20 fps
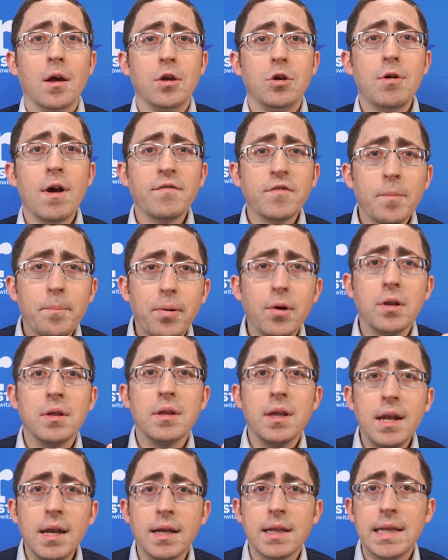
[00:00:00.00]
You have to
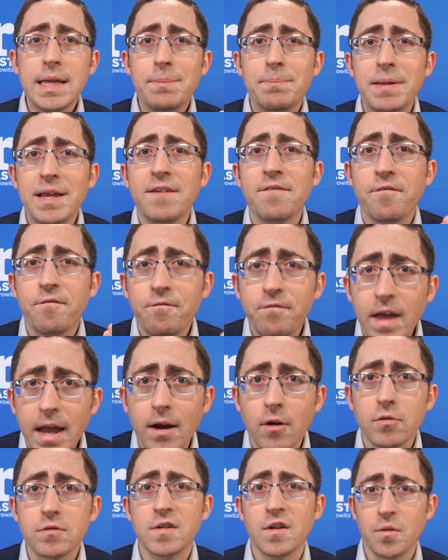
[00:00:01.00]
politically be
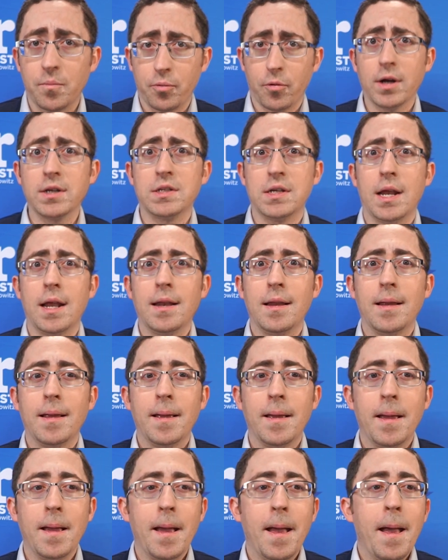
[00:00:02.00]
fair to the president.
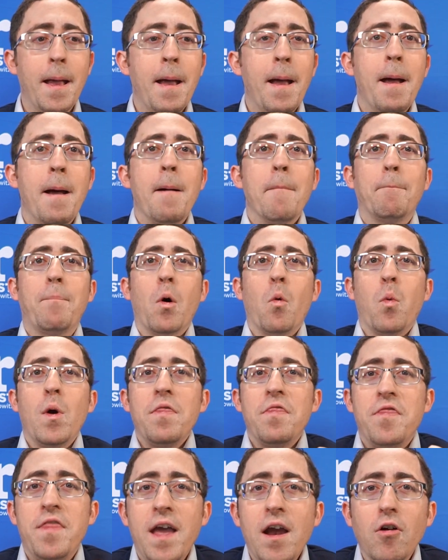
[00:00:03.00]
But
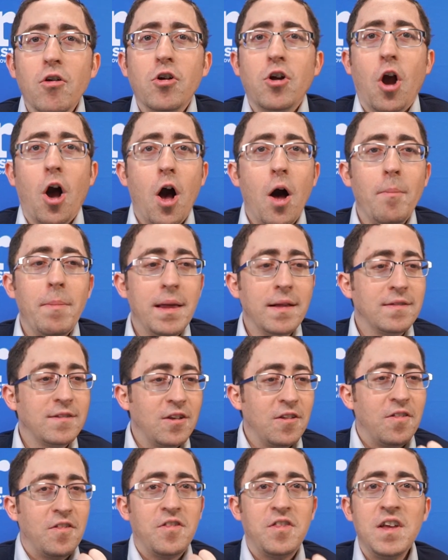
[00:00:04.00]
when they're coming
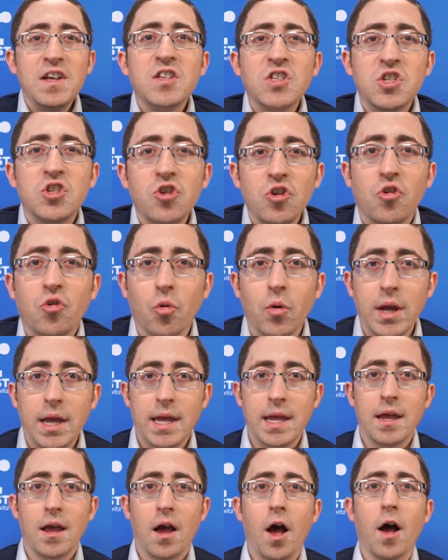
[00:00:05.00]
to this
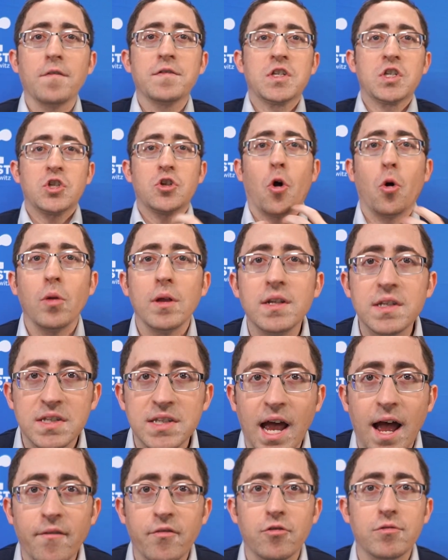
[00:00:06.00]
degree of stolen
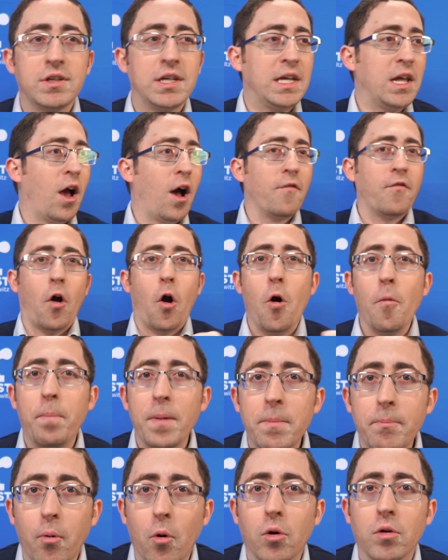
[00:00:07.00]
sovereignty, of
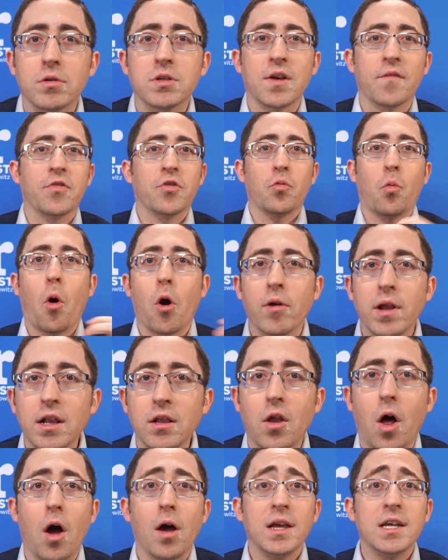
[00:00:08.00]
open borders, of thwarting
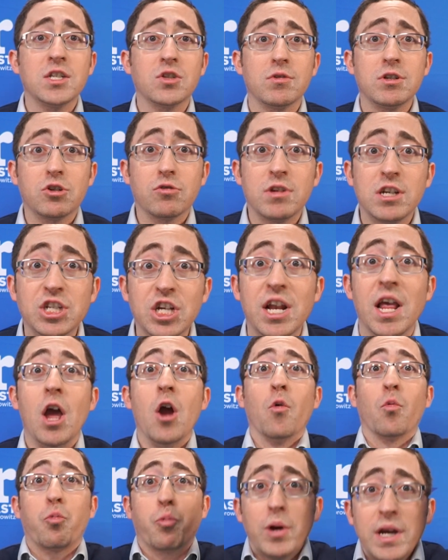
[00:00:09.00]
law, history, tradition,
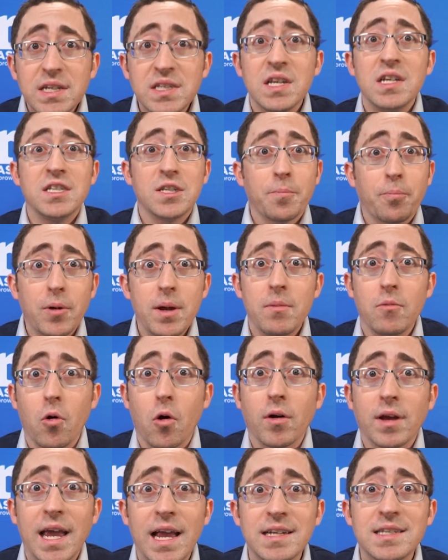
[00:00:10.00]
recent Supreme
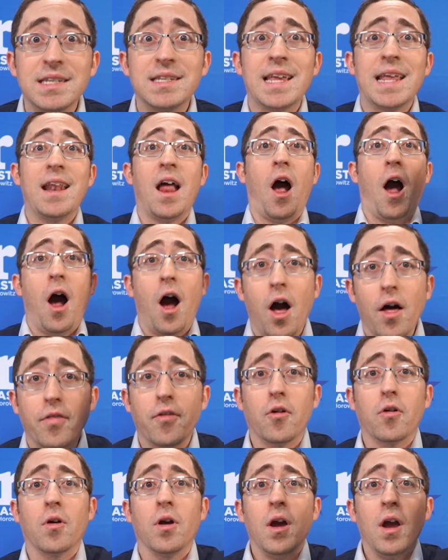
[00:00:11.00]
Court cases, and
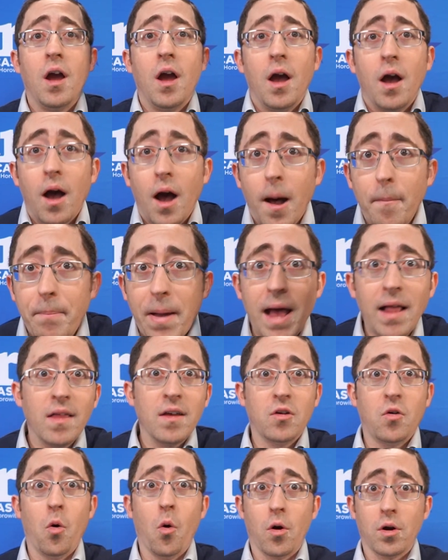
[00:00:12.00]
other
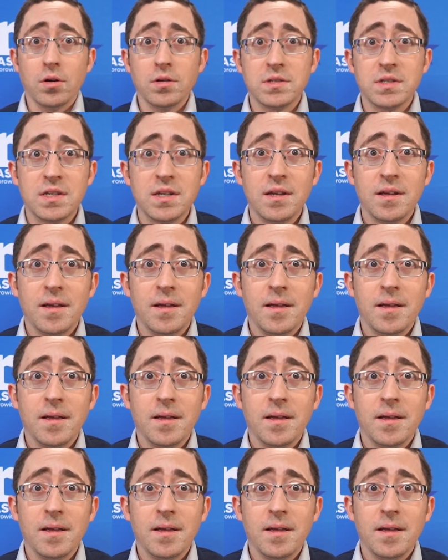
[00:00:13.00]
appellate courts,